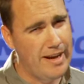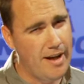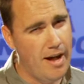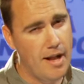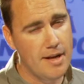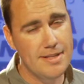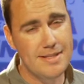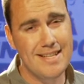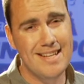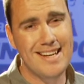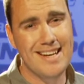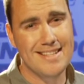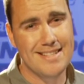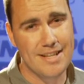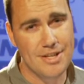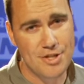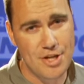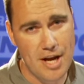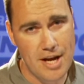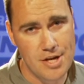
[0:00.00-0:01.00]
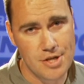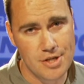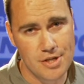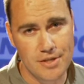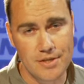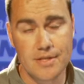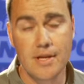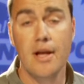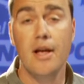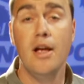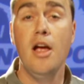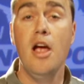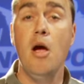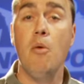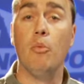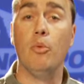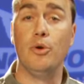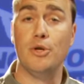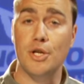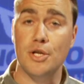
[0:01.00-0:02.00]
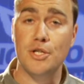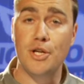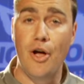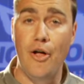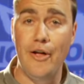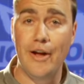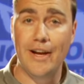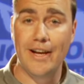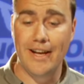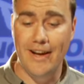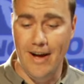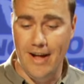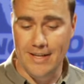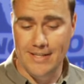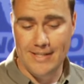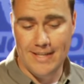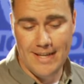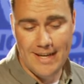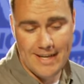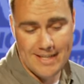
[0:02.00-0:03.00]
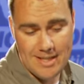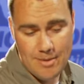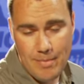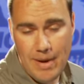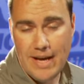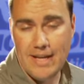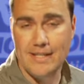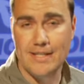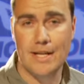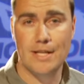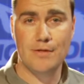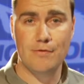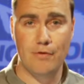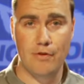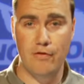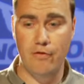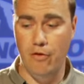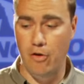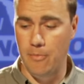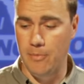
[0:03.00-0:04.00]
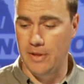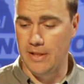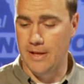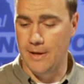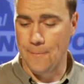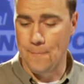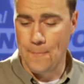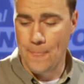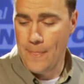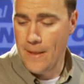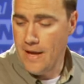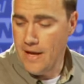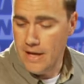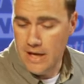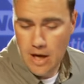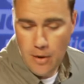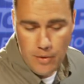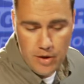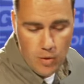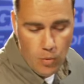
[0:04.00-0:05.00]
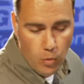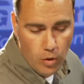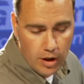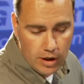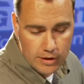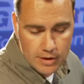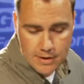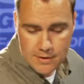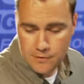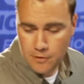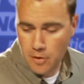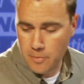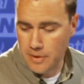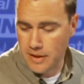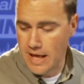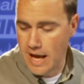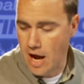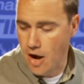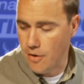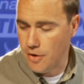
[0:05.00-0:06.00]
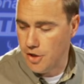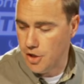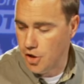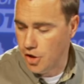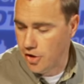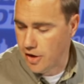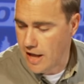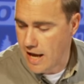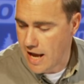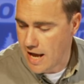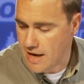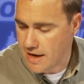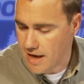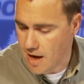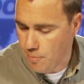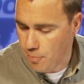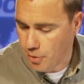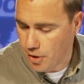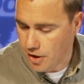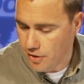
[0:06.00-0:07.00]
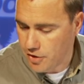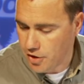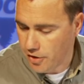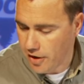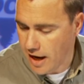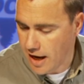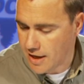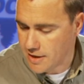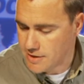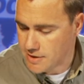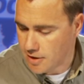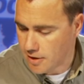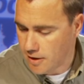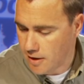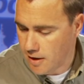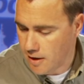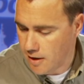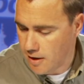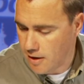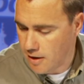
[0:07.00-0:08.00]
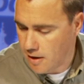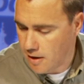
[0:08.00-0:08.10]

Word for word: constant because it changes. We're just calling it a constant because it makes sense for the formula. Now, when you work this formula out, you're going to end up with your answer